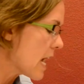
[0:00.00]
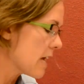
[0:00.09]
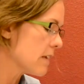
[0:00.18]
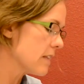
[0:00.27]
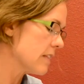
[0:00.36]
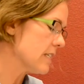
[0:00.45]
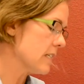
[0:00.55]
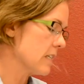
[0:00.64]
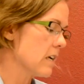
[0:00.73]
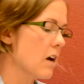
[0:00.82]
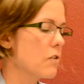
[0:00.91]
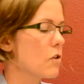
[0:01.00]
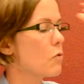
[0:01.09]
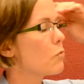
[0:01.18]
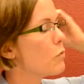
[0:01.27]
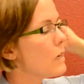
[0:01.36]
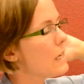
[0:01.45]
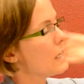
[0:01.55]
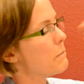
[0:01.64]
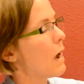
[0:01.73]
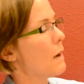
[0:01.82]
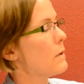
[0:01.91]
And then this is another really
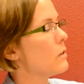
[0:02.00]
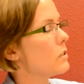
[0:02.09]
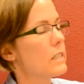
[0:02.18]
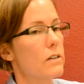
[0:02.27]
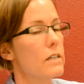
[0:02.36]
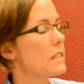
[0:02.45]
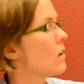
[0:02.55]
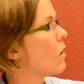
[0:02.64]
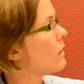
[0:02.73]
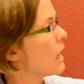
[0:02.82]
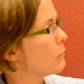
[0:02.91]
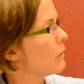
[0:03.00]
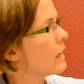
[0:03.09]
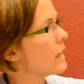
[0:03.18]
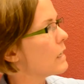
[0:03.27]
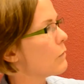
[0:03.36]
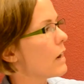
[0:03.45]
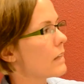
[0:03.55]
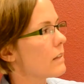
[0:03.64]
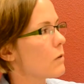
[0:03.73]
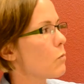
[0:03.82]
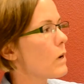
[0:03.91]
popular series in our library anyway,
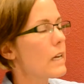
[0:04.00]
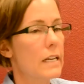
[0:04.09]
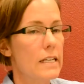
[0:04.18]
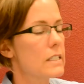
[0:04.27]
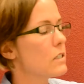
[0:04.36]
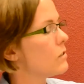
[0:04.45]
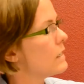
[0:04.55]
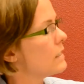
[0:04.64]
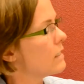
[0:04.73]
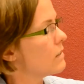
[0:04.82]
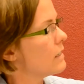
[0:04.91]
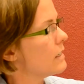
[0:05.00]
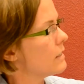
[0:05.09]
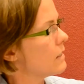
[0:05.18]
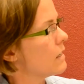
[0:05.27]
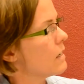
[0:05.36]
the Wicked History series.